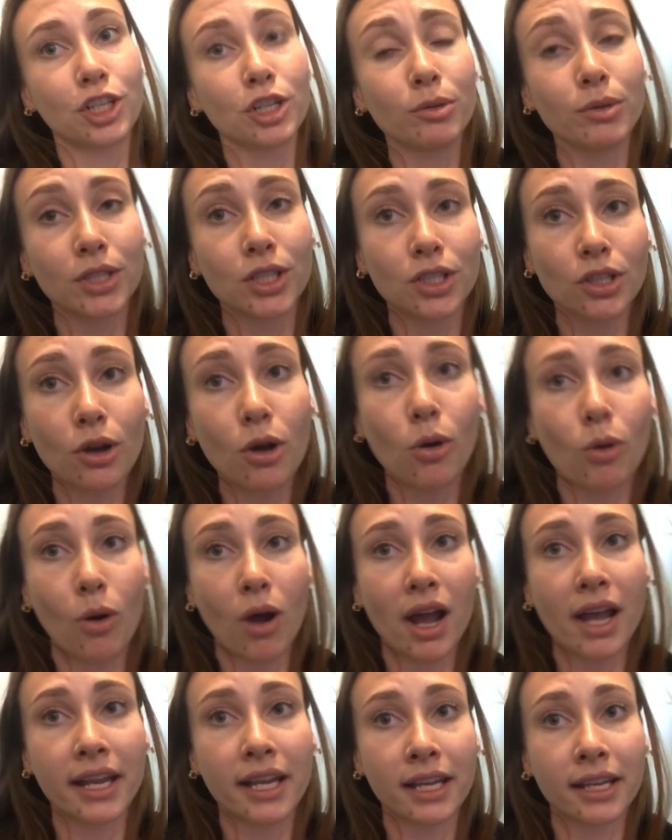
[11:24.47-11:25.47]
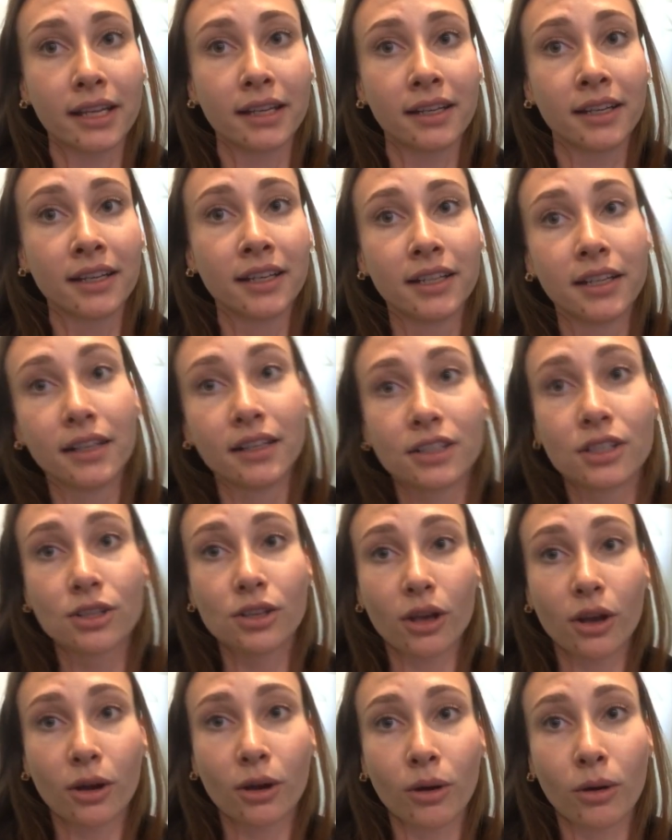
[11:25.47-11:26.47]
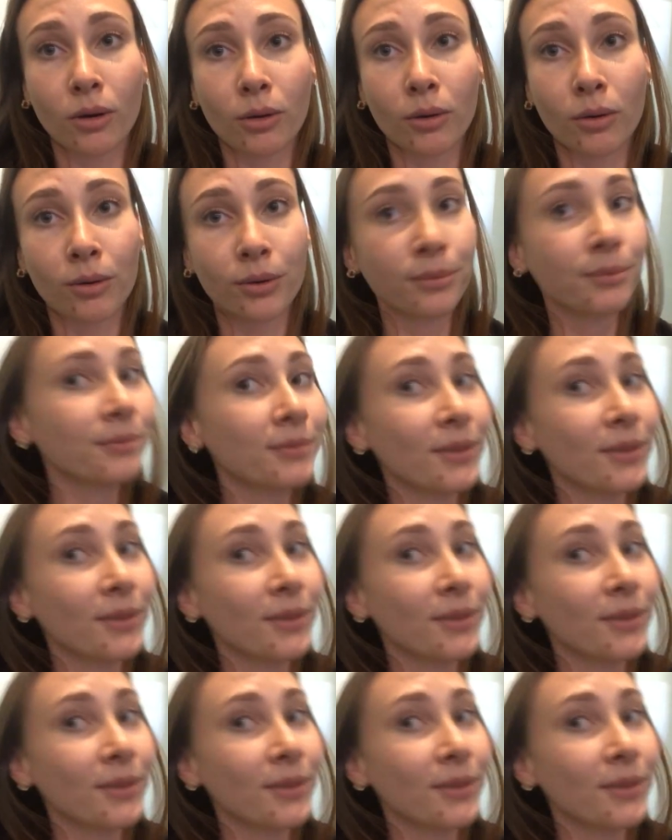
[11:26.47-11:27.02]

She was so quiet. So